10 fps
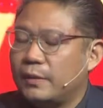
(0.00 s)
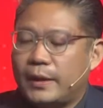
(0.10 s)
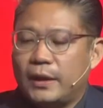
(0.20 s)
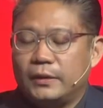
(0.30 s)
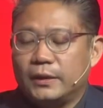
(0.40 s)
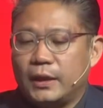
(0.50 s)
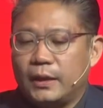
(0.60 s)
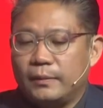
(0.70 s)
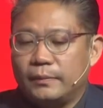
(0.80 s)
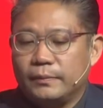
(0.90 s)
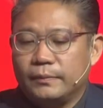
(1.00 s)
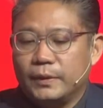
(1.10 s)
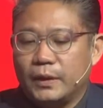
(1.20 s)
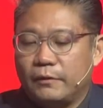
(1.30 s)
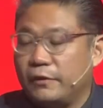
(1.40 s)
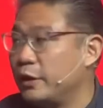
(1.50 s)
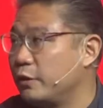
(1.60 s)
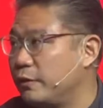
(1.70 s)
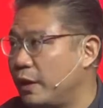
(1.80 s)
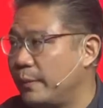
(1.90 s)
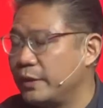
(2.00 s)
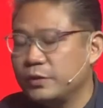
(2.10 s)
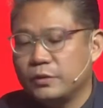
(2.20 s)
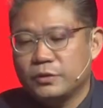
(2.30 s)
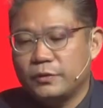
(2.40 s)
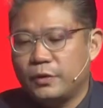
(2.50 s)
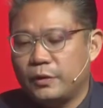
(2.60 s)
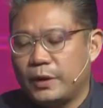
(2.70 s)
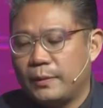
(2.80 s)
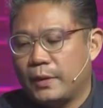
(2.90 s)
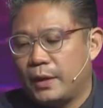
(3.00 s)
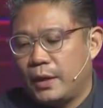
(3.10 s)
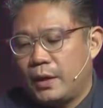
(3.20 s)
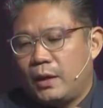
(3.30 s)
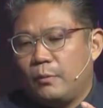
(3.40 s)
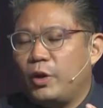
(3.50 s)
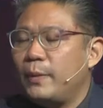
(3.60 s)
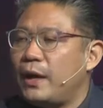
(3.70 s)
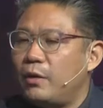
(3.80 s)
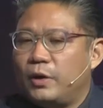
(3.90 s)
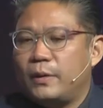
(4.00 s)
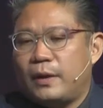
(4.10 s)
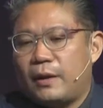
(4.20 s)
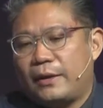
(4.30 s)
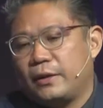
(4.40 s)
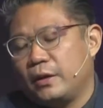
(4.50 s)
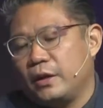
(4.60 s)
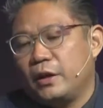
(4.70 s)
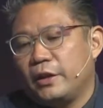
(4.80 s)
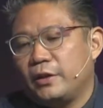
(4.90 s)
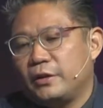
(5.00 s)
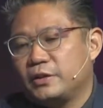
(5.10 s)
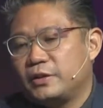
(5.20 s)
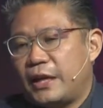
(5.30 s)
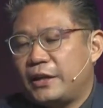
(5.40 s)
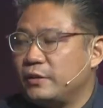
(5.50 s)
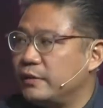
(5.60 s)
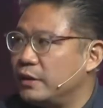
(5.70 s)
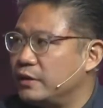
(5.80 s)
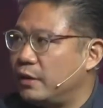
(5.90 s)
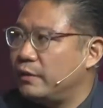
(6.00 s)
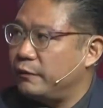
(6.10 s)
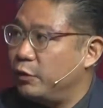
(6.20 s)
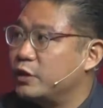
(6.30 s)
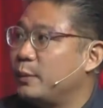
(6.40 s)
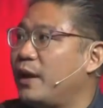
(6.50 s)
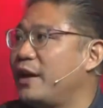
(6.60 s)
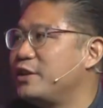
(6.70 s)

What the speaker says: about vertical farming, so on and so forth, right? What about at the earlier stage of the food supply